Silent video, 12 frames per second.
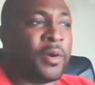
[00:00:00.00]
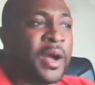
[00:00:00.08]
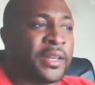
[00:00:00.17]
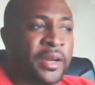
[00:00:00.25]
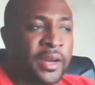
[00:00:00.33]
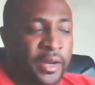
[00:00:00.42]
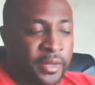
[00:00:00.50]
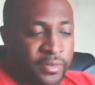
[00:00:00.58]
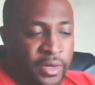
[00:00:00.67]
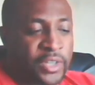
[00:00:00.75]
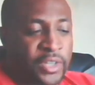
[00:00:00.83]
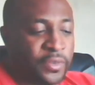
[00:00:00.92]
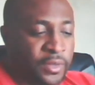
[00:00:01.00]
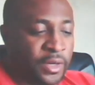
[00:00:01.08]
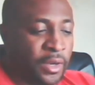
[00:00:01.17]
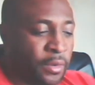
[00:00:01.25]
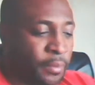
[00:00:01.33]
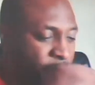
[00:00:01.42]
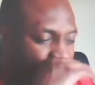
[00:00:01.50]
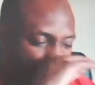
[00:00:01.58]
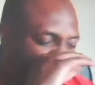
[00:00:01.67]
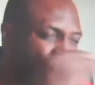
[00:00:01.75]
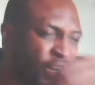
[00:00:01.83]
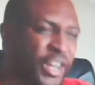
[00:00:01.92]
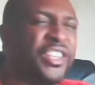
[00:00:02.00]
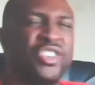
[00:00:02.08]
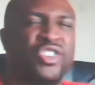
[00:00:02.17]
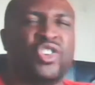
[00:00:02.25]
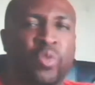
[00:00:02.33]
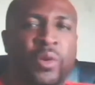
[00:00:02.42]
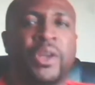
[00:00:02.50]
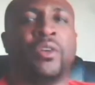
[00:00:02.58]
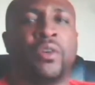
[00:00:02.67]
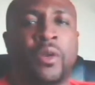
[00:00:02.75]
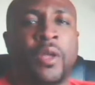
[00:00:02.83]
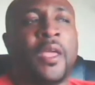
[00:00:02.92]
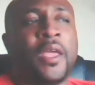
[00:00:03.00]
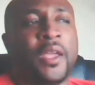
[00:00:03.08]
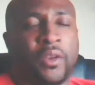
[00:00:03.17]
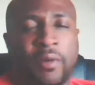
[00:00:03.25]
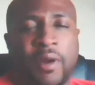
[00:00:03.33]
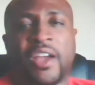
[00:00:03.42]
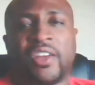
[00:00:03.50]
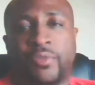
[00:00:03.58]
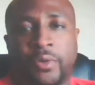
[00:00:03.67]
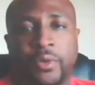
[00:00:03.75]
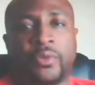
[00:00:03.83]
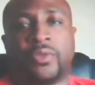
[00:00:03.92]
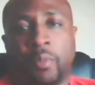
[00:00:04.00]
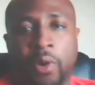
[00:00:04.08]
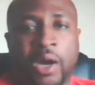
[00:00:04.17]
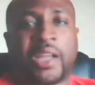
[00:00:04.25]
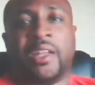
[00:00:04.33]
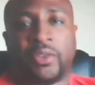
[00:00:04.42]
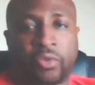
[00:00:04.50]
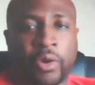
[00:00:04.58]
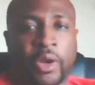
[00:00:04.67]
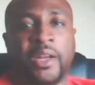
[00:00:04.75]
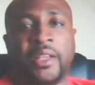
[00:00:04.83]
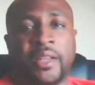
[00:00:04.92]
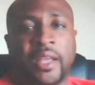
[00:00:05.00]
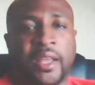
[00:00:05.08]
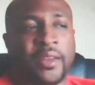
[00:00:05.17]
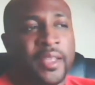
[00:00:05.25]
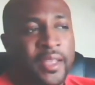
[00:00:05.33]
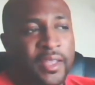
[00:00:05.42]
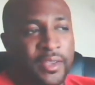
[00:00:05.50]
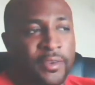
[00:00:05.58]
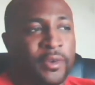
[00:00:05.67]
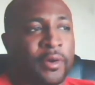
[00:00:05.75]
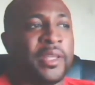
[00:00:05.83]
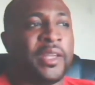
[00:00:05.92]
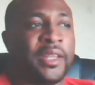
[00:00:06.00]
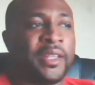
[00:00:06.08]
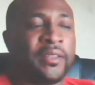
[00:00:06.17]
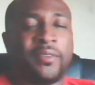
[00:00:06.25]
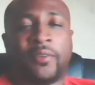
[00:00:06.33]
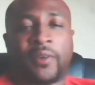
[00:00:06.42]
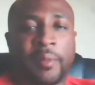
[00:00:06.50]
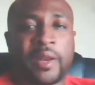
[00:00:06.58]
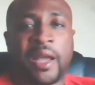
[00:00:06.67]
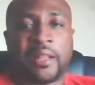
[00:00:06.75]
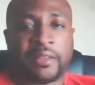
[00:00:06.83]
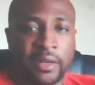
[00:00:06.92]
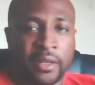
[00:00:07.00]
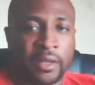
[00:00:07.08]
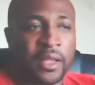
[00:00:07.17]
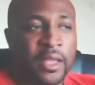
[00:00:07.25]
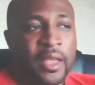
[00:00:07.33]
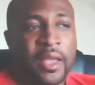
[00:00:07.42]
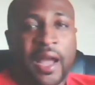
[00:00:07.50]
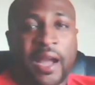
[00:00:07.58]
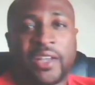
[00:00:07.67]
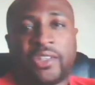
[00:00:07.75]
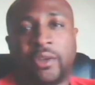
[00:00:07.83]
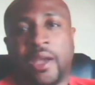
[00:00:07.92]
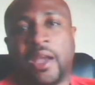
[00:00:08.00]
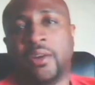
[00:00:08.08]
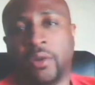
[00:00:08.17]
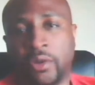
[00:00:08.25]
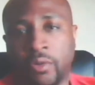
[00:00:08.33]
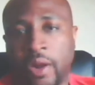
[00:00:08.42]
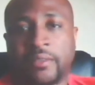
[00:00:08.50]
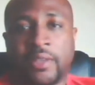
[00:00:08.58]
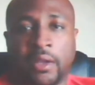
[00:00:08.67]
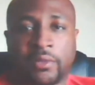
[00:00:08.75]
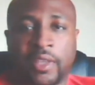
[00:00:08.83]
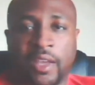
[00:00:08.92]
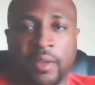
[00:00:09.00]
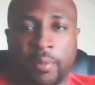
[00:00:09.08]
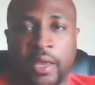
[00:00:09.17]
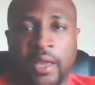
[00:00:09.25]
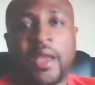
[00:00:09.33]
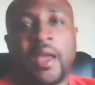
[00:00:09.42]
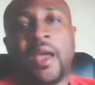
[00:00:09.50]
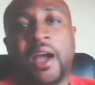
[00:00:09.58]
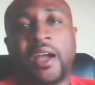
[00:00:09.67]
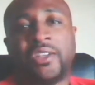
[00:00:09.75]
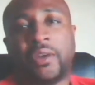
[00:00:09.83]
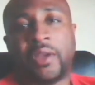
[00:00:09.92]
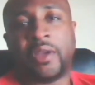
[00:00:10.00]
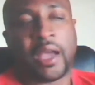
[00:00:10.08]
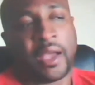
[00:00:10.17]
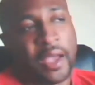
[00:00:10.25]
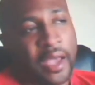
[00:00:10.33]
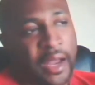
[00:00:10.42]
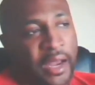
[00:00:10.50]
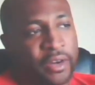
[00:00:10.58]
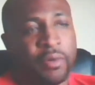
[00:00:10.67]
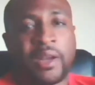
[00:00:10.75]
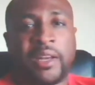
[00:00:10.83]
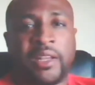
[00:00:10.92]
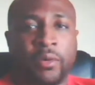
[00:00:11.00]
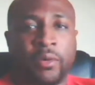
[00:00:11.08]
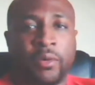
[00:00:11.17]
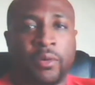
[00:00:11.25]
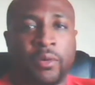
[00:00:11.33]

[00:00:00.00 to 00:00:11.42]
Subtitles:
go out there and search, because here they teach you real grassroots marketing training that you can go to any company out there. Look, I can show you how to do a direct sales campaign. I can show you how to directly do it.